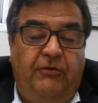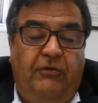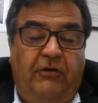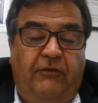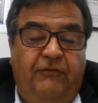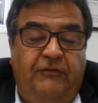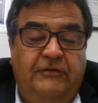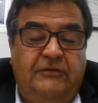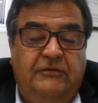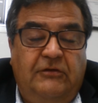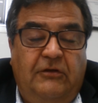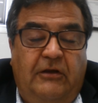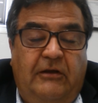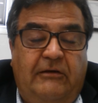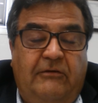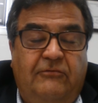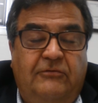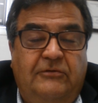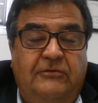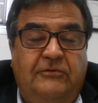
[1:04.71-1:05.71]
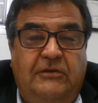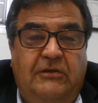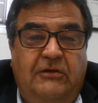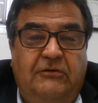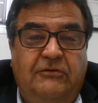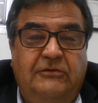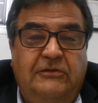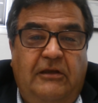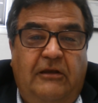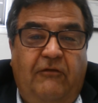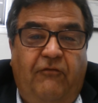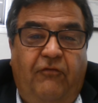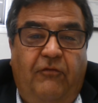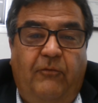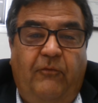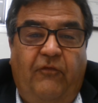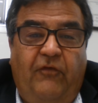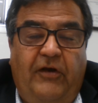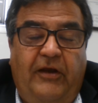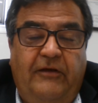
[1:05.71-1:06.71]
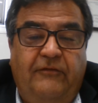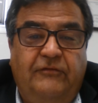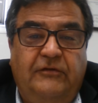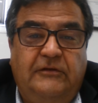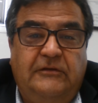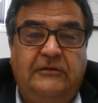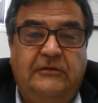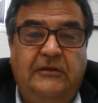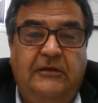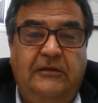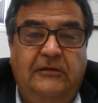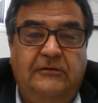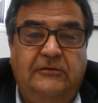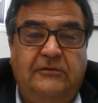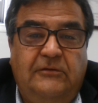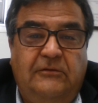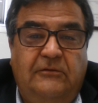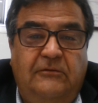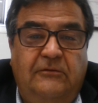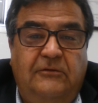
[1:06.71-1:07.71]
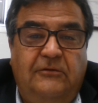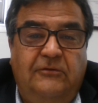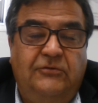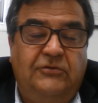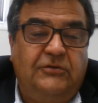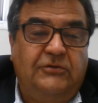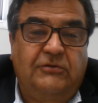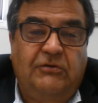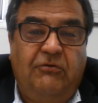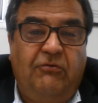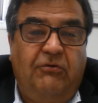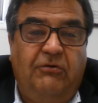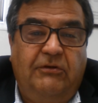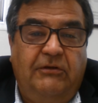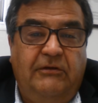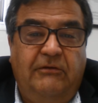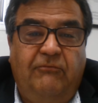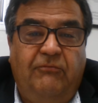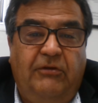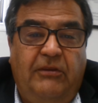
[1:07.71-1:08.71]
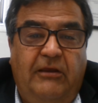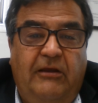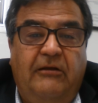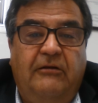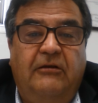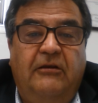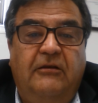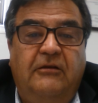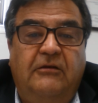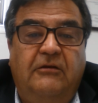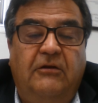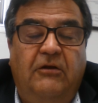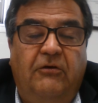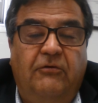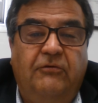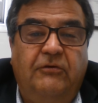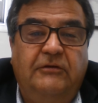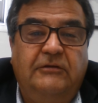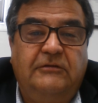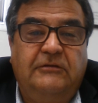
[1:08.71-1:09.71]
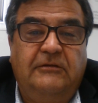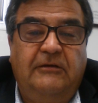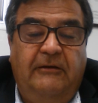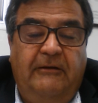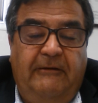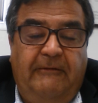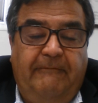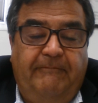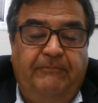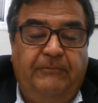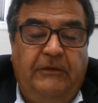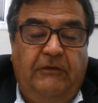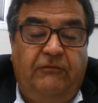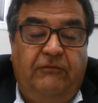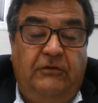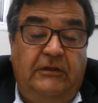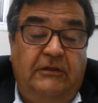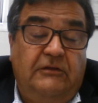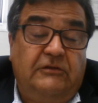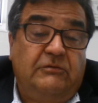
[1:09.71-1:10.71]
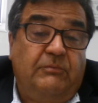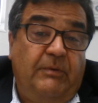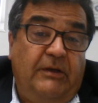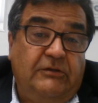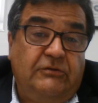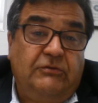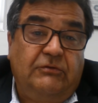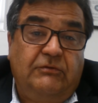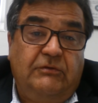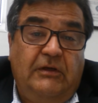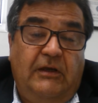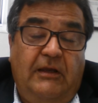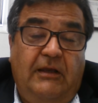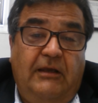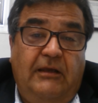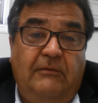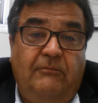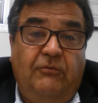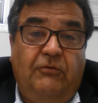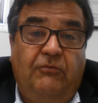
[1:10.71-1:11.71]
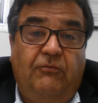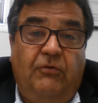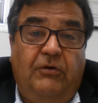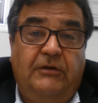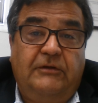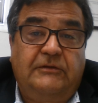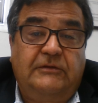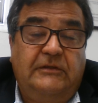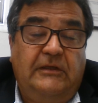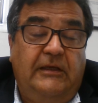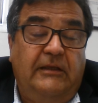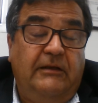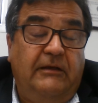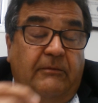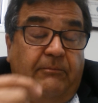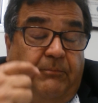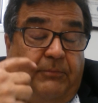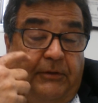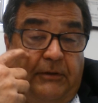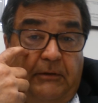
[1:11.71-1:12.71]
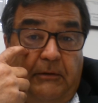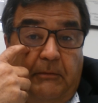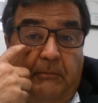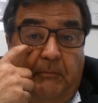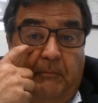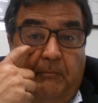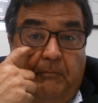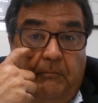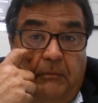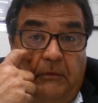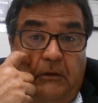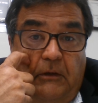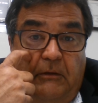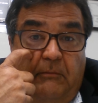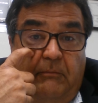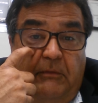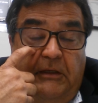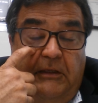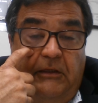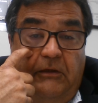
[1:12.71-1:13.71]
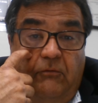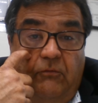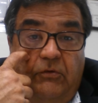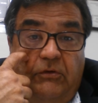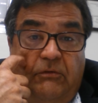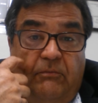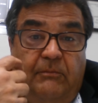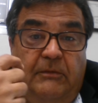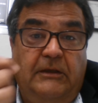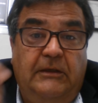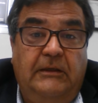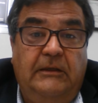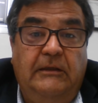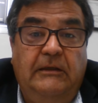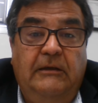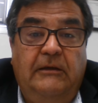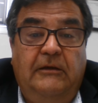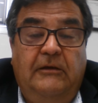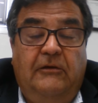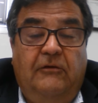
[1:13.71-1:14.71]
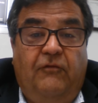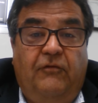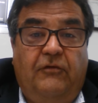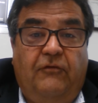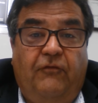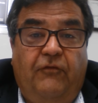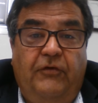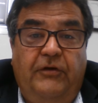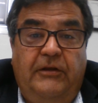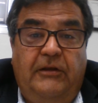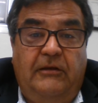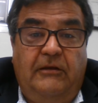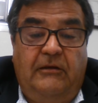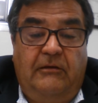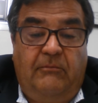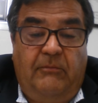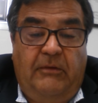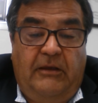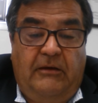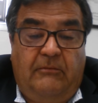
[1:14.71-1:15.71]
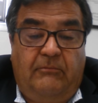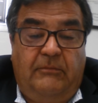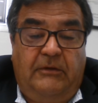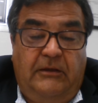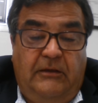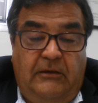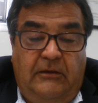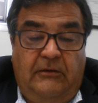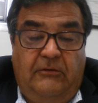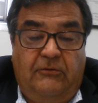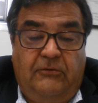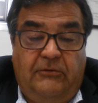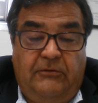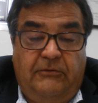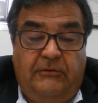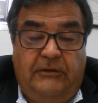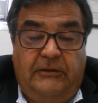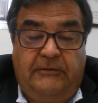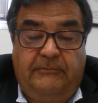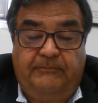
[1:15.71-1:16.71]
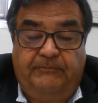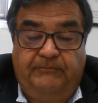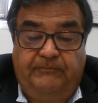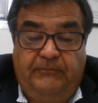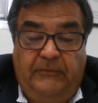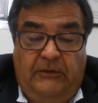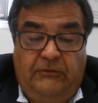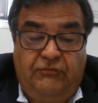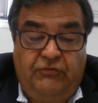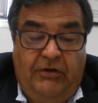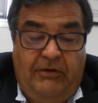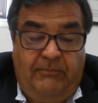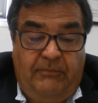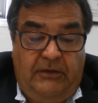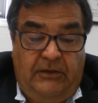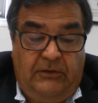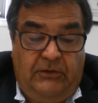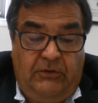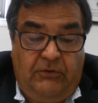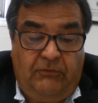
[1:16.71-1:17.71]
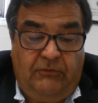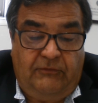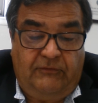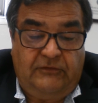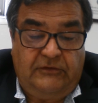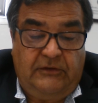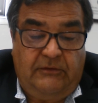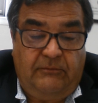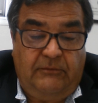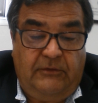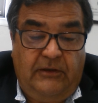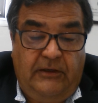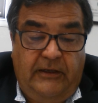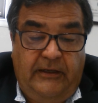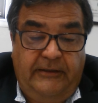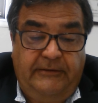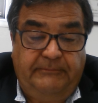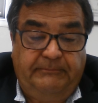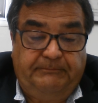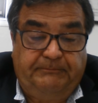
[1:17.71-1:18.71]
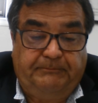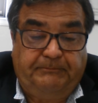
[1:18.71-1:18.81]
office hours Thursday from 5 to 6, so you could just call in without any notice. If you need a special time or want to set up a meeting with me, feel free to email me or drop me a note of some kind.